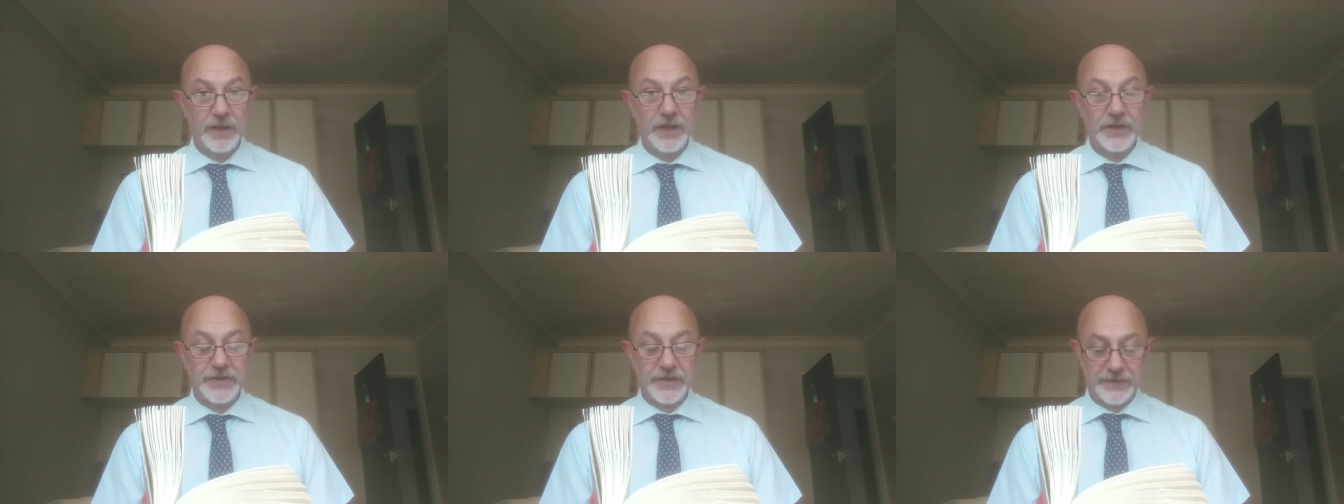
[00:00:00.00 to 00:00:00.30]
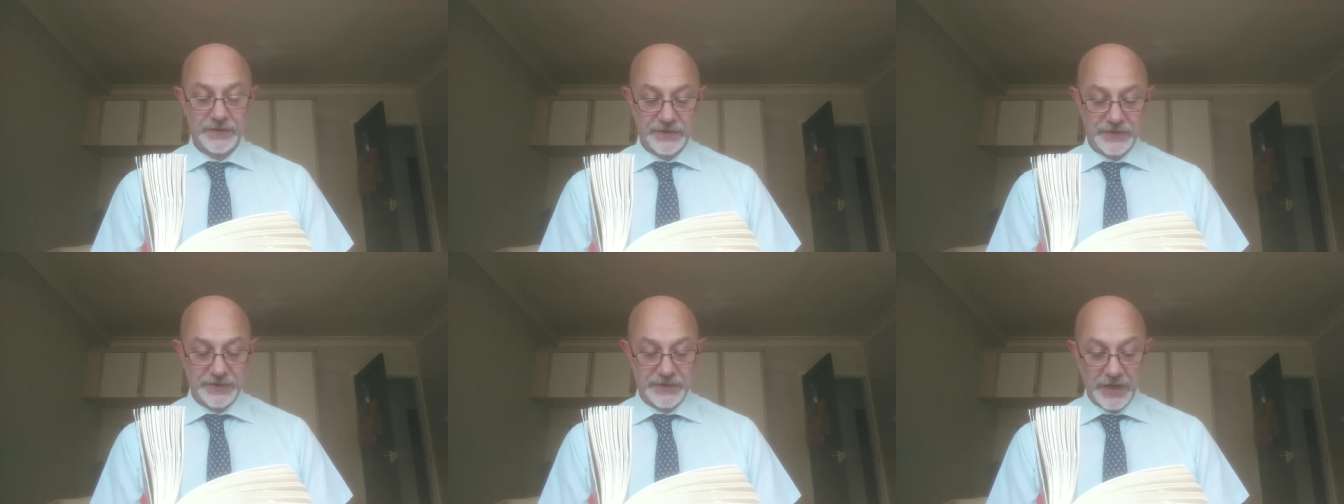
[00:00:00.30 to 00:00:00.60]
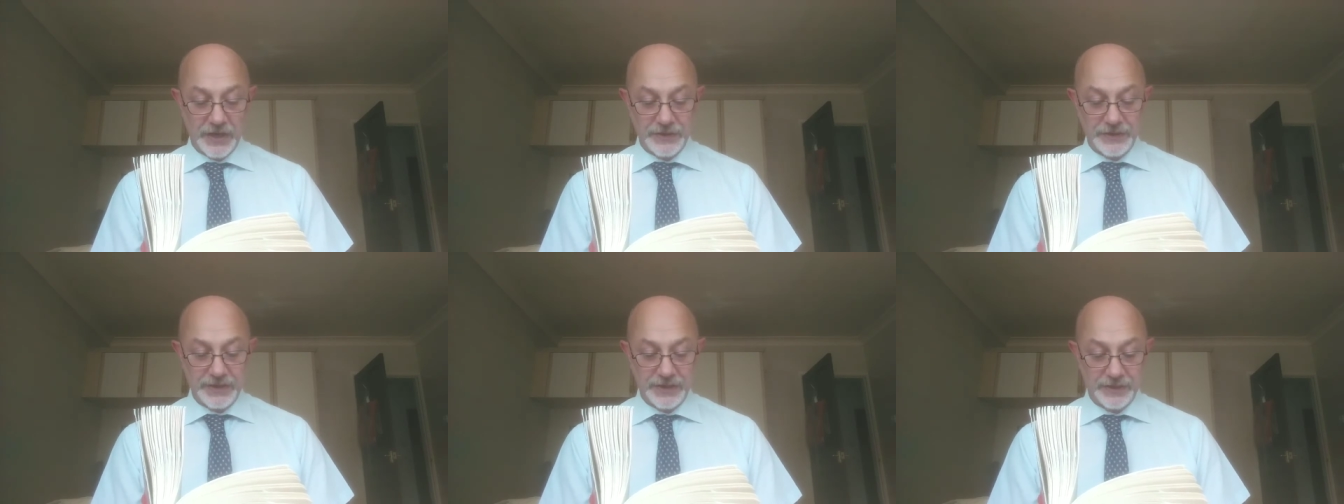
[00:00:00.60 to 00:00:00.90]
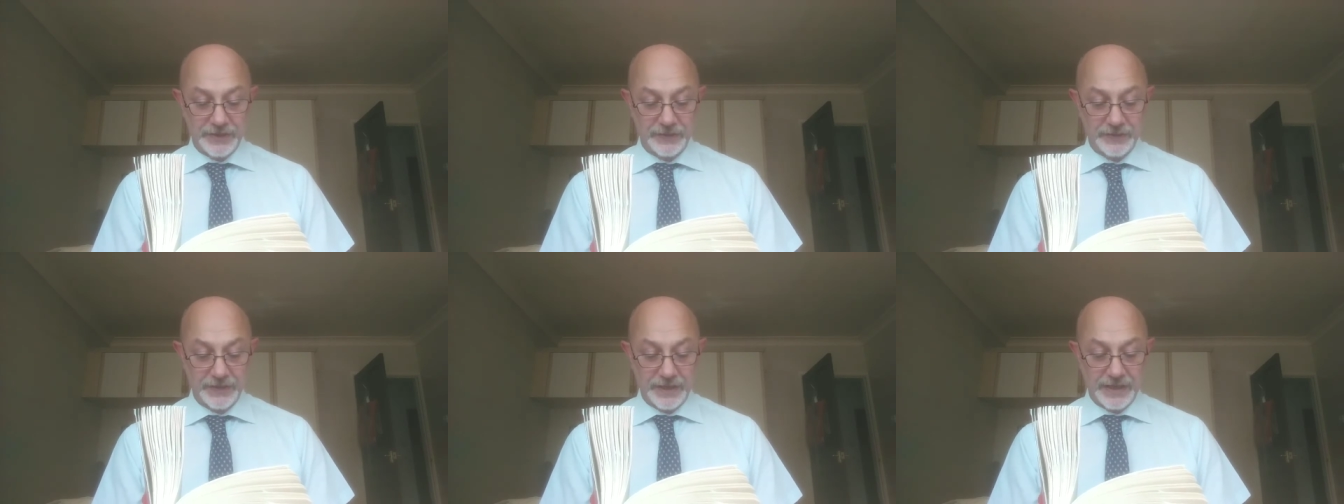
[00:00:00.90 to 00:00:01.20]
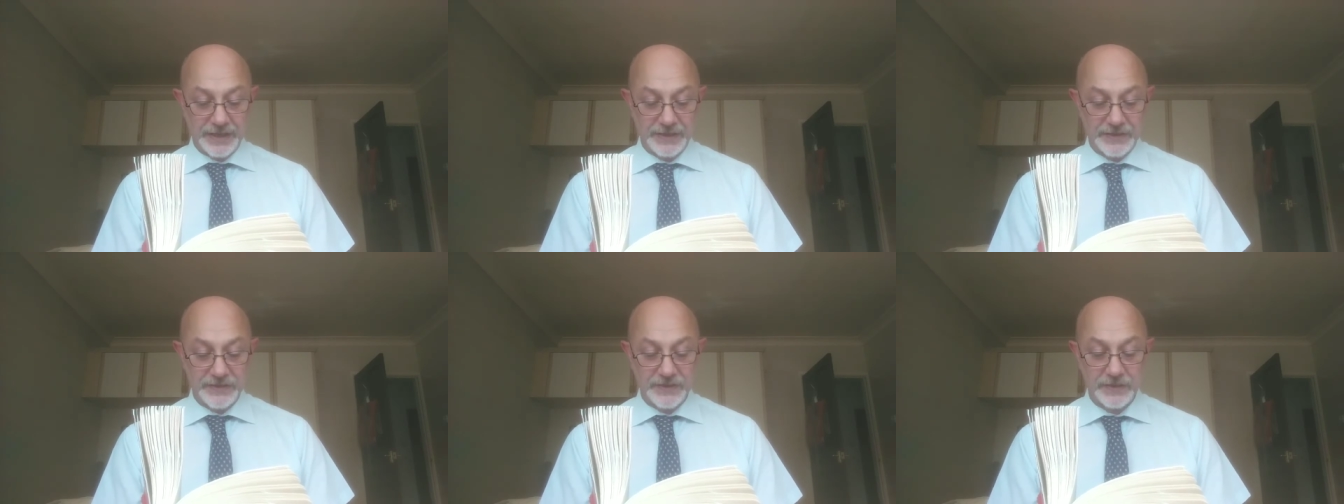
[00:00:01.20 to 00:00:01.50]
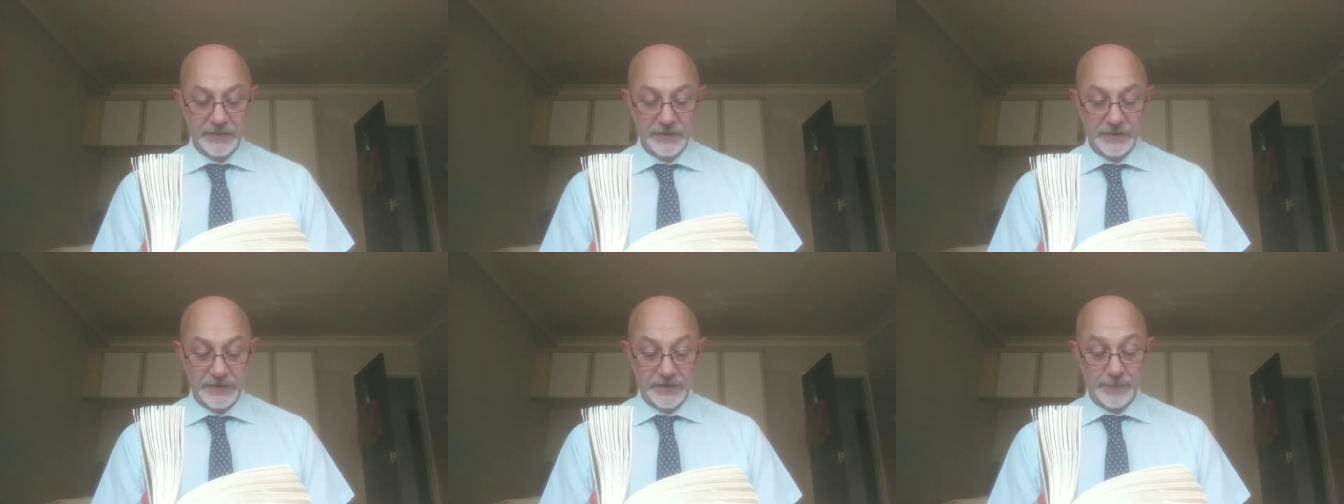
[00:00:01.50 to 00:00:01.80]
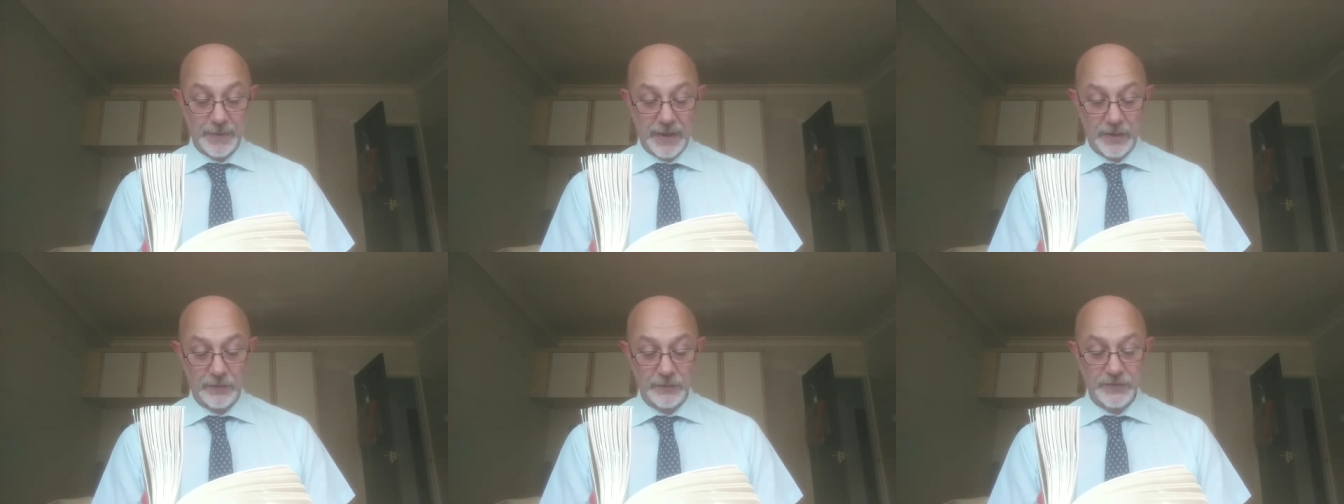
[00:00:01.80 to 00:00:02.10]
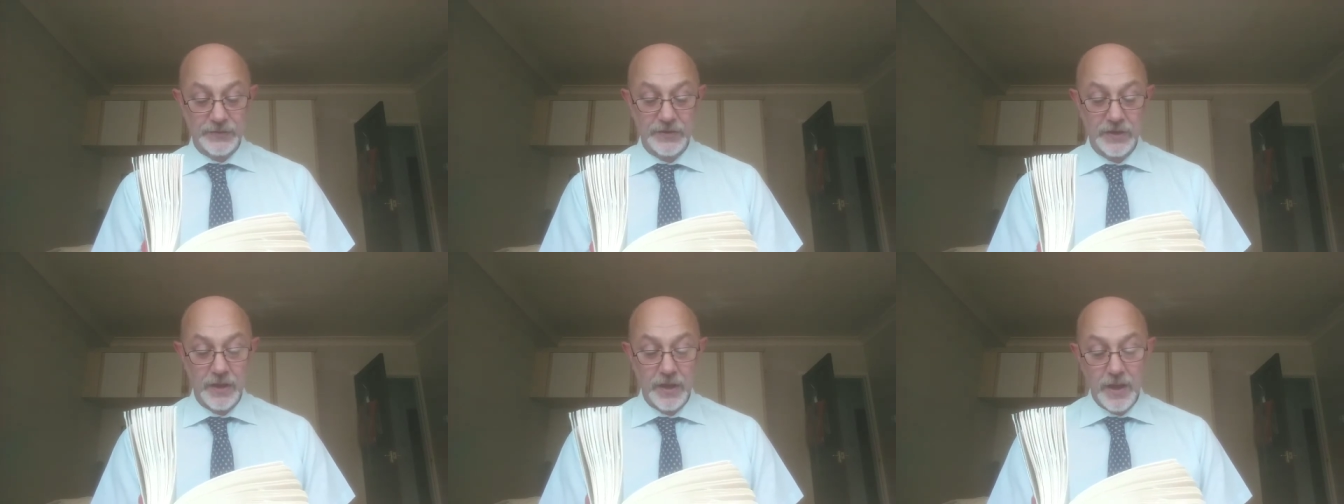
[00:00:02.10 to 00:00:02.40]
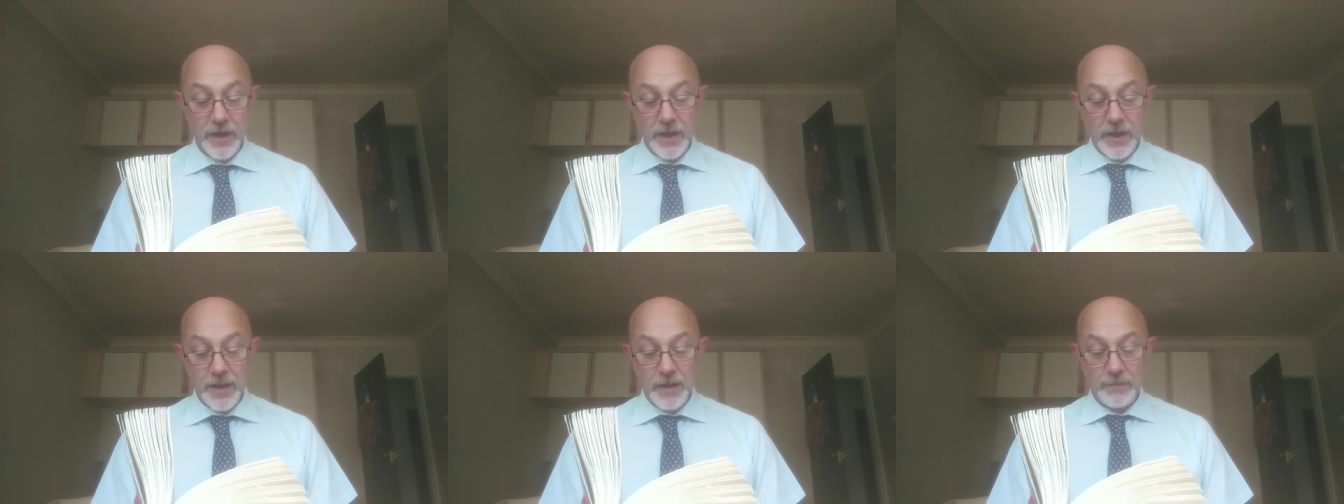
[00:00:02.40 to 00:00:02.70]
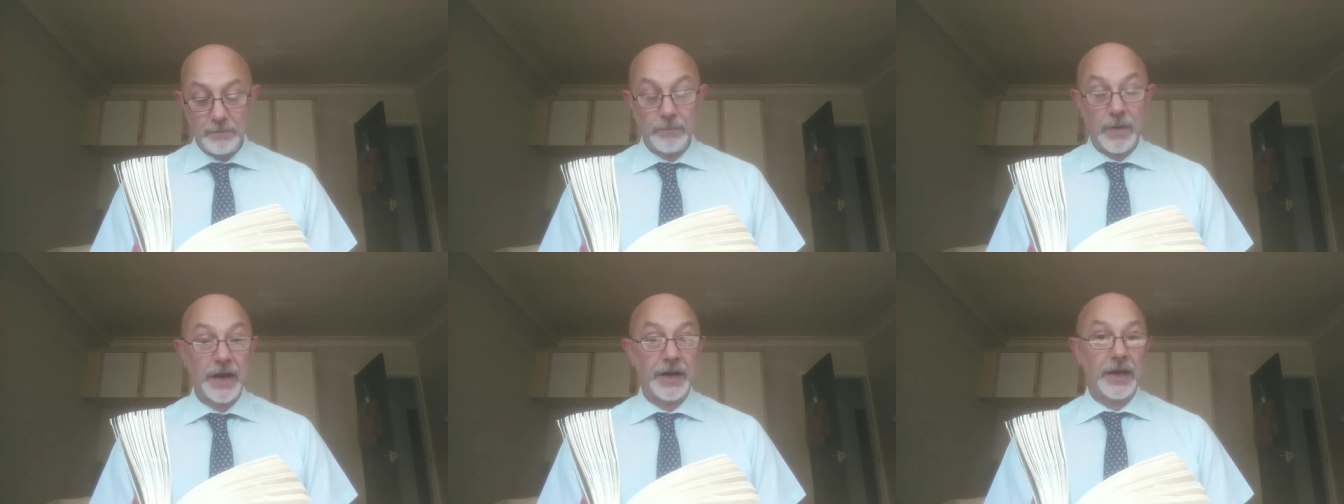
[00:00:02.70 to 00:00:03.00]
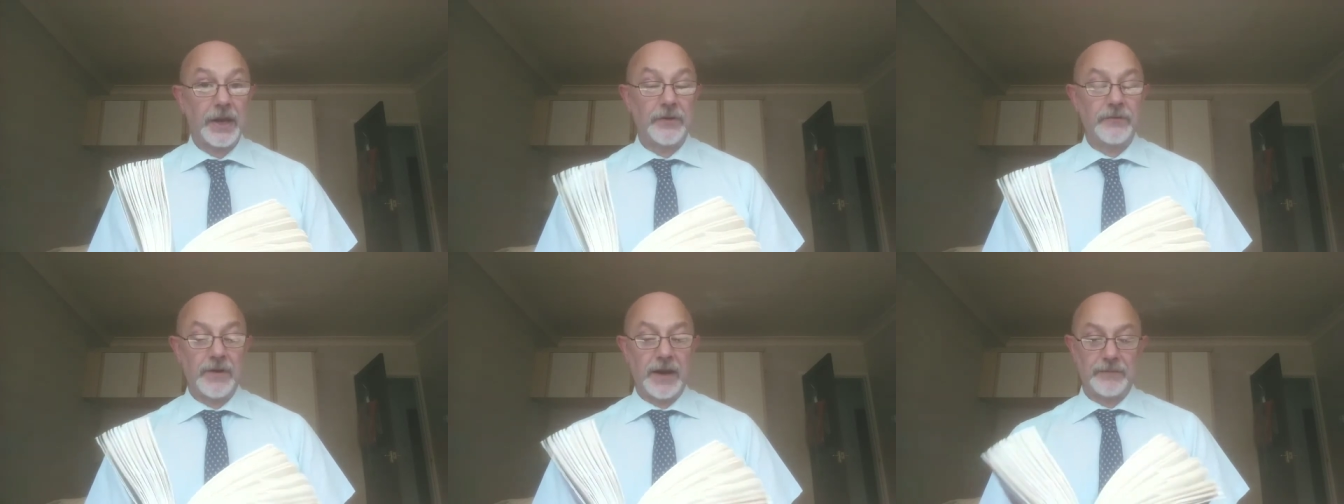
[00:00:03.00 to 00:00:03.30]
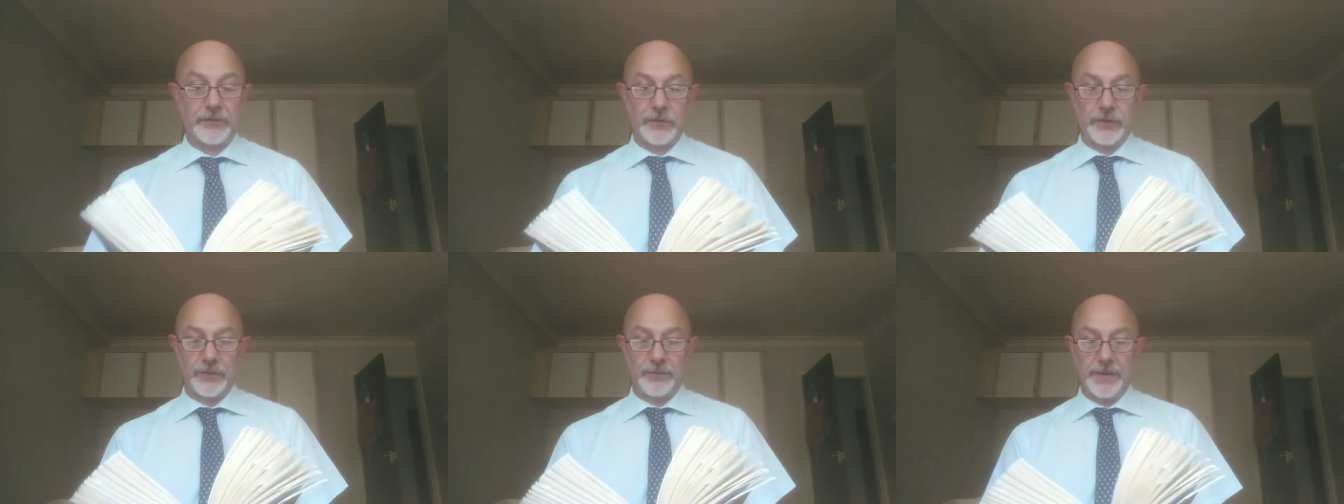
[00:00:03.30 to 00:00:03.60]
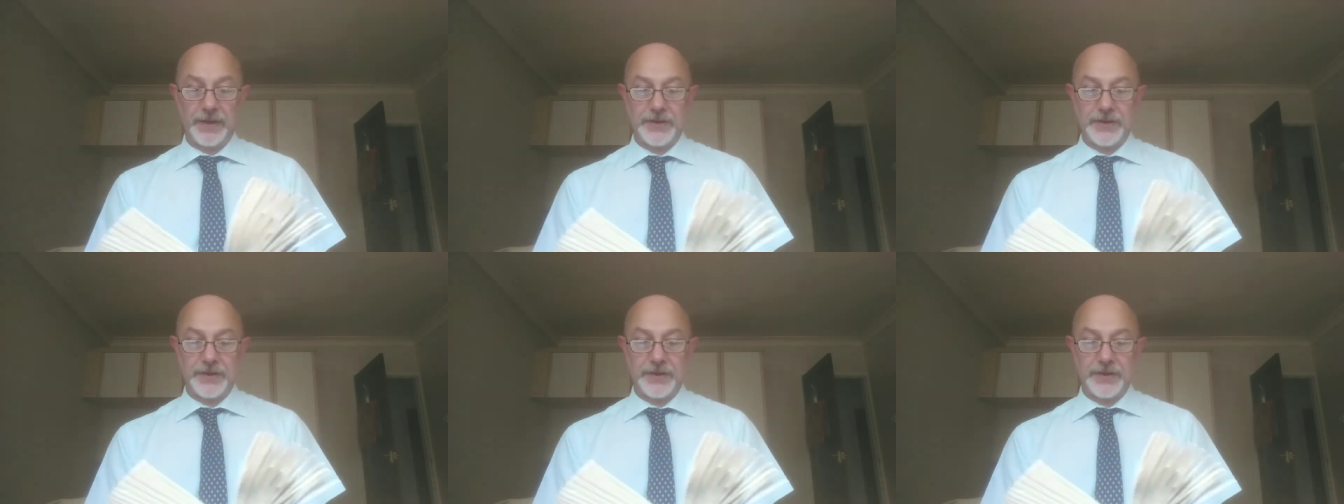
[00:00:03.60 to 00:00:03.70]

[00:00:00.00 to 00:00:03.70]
as if studying these smells might unravel the